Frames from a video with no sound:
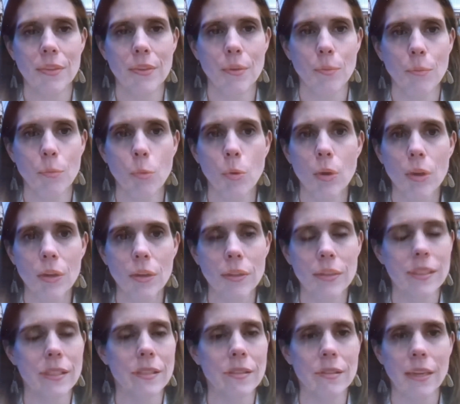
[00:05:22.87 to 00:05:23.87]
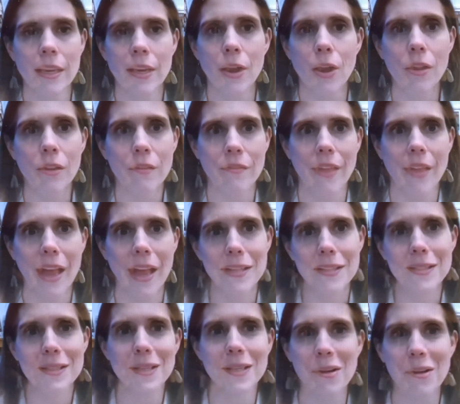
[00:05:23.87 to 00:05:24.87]
the world, and all of that.
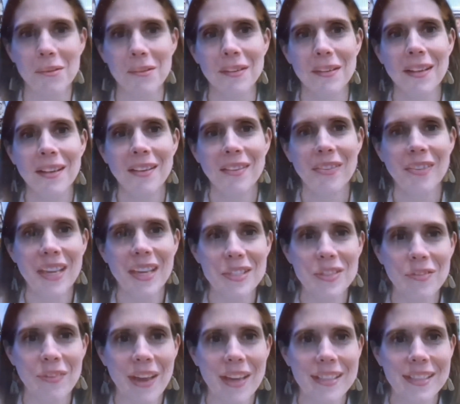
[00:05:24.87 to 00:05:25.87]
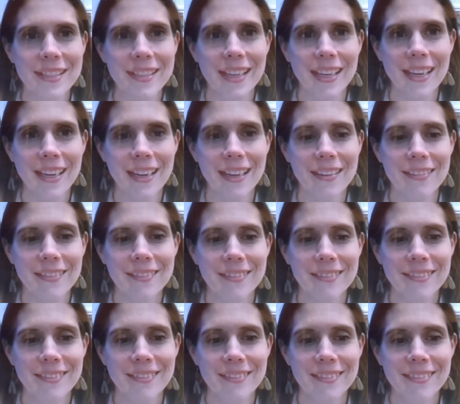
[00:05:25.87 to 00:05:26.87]
So that's fascinating.
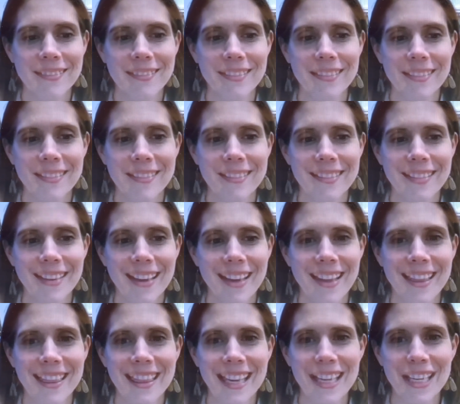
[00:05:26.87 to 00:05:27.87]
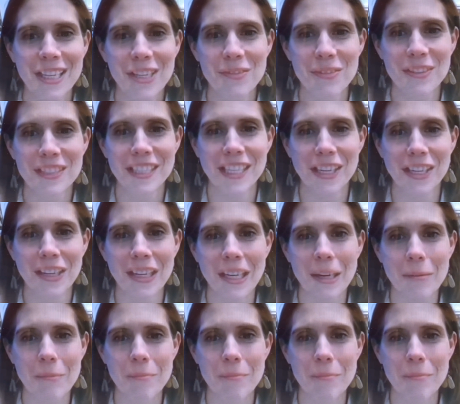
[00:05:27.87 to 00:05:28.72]
Thank you for sharing.